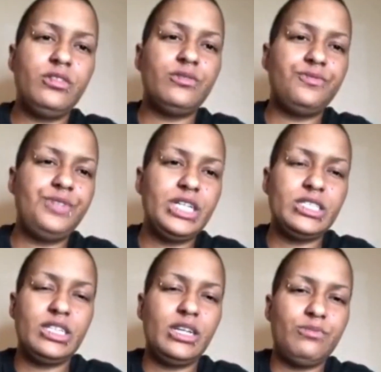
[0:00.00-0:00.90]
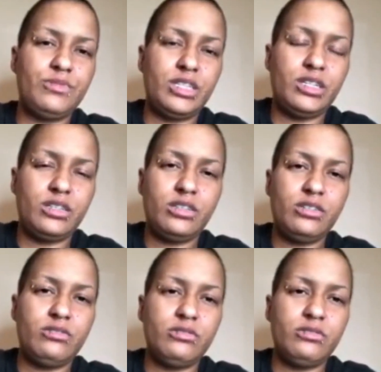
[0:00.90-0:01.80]
Oh, fucking damn thing.
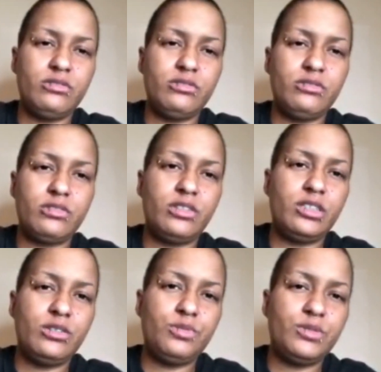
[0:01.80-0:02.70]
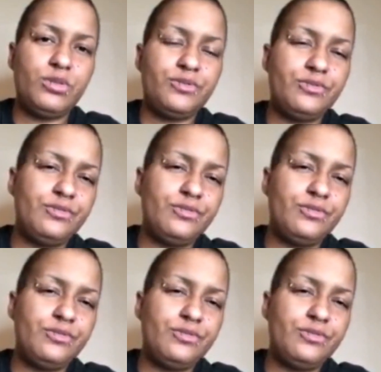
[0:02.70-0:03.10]
Oh, God, that happens, but